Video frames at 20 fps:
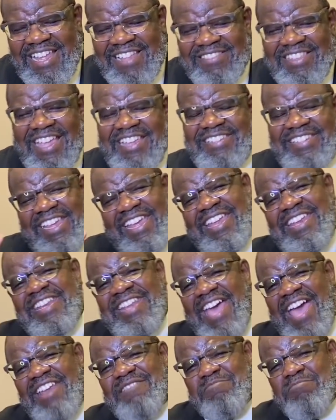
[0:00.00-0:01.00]
that in
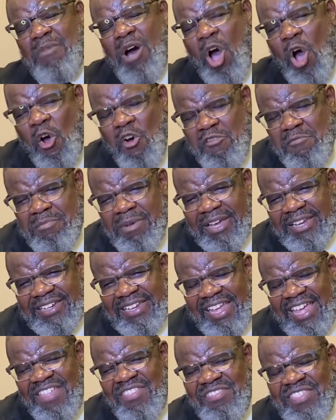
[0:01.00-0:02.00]
that moment,
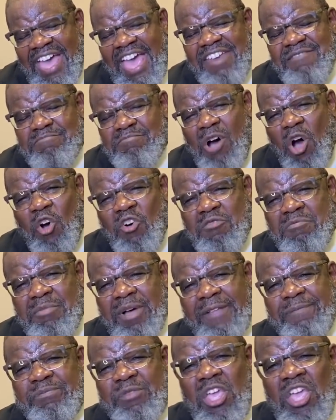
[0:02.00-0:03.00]
in that
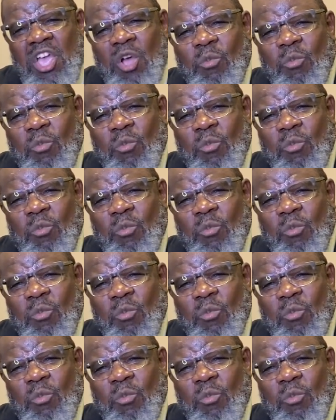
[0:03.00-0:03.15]
moment,